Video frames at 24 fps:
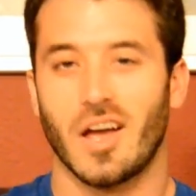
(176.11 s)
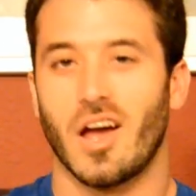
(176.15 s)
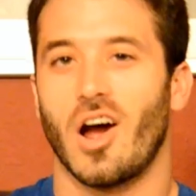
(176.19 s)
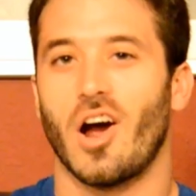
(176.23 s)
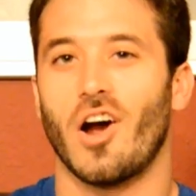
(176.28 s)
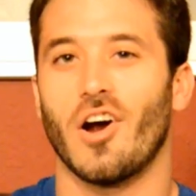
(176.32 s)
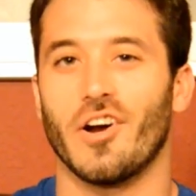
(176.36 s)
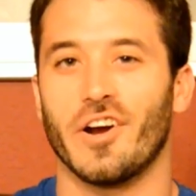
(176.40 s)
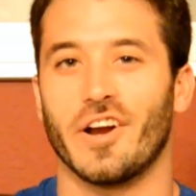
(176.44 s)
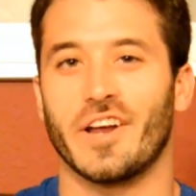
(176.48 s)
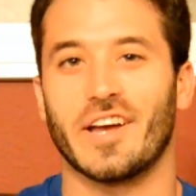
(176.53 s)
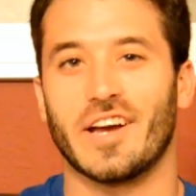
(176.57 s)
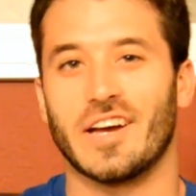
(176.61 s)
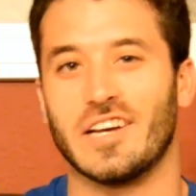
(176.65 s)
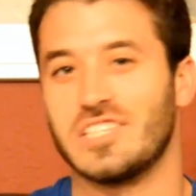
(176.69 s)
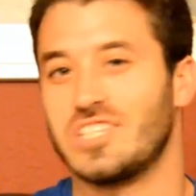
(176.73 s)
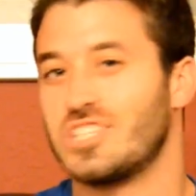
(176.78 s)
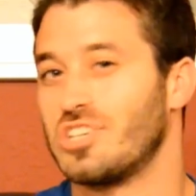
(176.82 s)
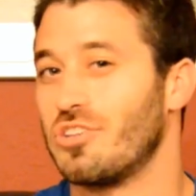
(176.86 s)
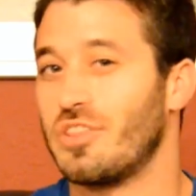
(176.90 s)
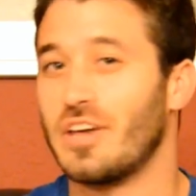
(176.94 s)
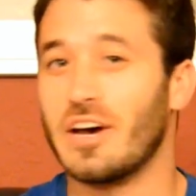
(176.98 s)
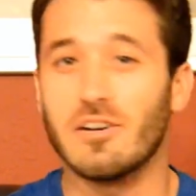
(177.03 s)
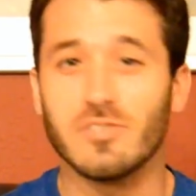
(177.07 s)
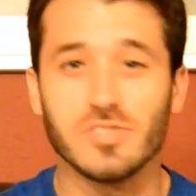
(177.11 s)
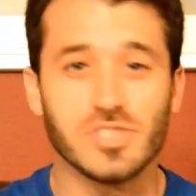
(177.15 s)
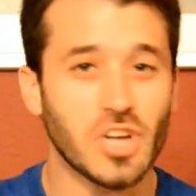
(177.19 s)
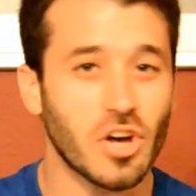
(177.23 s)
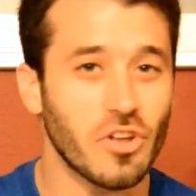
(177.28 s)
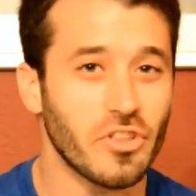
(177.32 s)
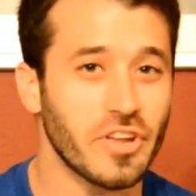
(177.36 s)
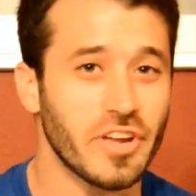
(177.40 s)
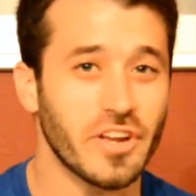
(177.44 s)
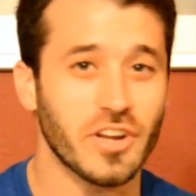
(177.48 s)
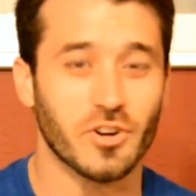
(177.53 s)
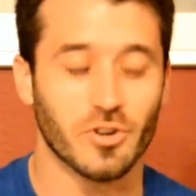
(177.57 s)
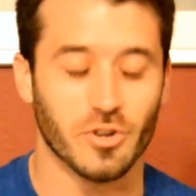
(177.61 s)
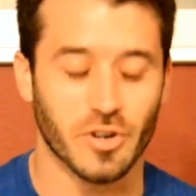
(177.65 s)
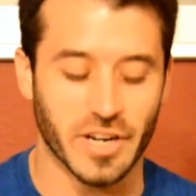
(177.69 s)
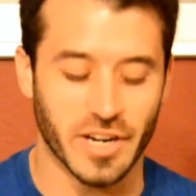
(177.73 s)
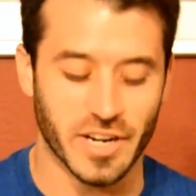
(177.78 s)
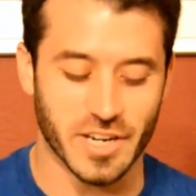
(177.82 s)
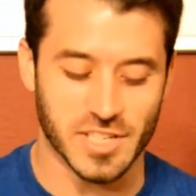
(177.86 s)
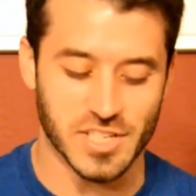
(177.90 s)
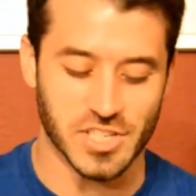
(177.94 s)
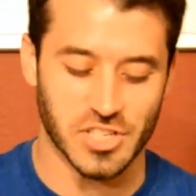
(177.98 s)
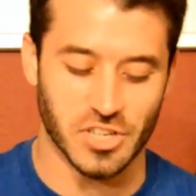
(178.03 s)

Alright guys, so that was all the ingredients.